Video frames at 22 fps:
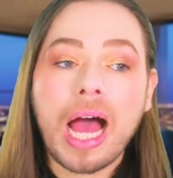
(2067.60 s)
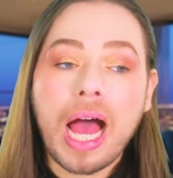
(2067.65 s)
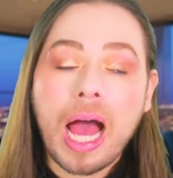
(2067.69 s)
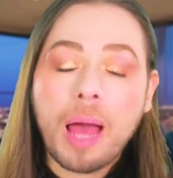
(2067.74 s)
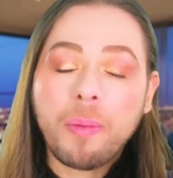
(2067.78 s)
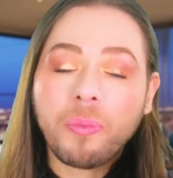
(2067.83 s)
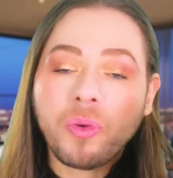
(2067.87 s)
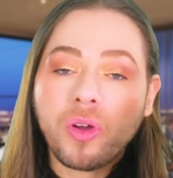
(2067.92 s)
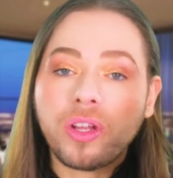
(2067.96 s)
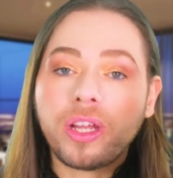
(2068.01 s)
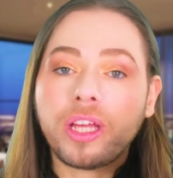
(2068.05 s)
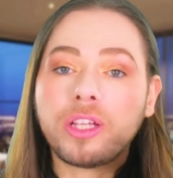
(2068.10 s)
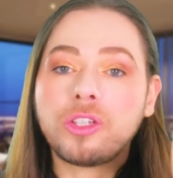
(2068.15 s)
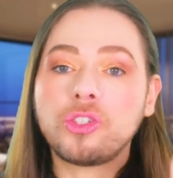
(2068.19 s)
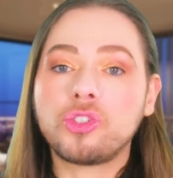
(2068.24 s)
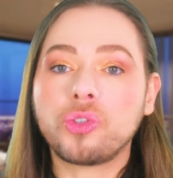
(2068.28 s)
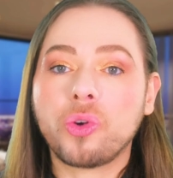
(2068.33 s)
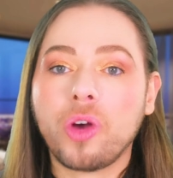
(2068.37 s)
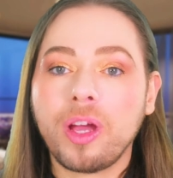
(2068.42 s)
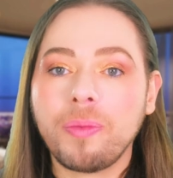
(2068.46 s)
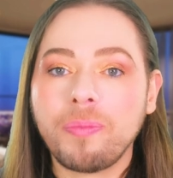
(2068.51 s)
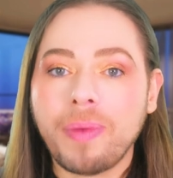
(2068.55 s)
I'm going to
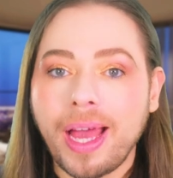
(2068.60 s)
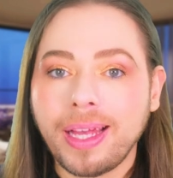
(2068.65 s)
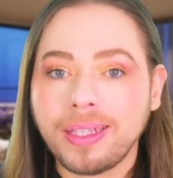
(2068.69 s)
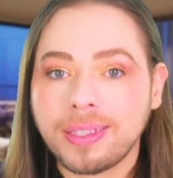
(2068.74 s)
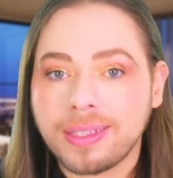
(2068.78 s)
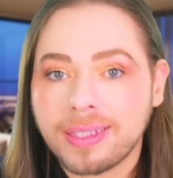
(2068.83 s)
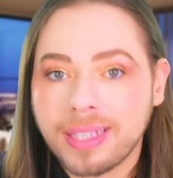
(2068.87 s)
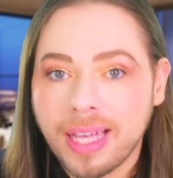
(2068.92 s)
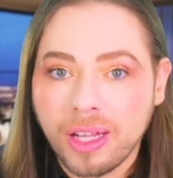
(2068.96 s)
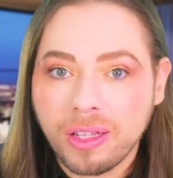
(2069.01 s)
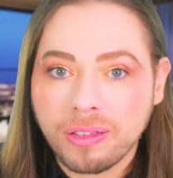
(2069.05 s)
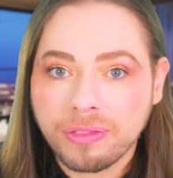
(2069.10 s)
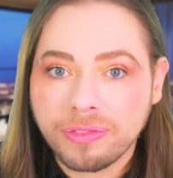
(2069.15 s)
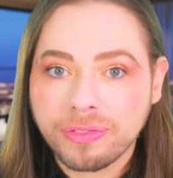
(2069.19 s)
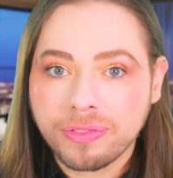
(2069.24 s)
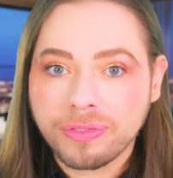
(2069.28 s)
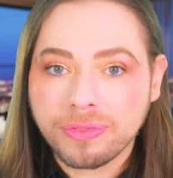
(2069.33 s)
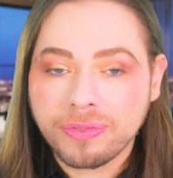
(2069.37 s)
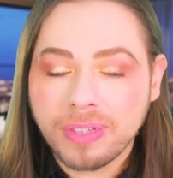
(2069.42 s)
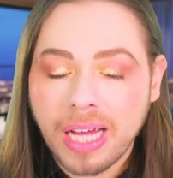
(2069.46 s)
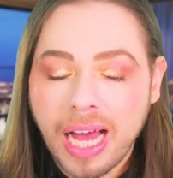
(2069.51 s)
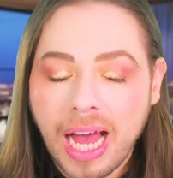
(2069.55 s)
enjoy
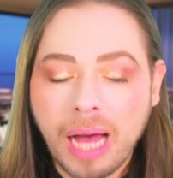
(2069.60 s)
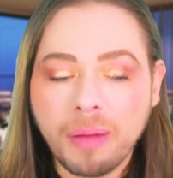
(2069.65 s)
myself.